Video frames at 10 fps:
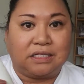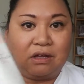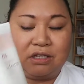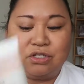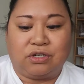It's
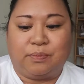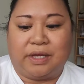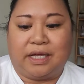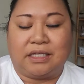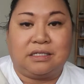
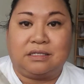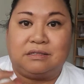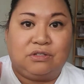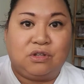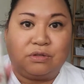non-stripping. It's
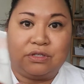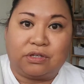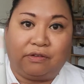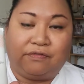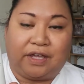no
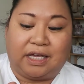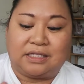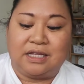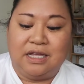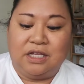
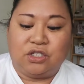sulfates.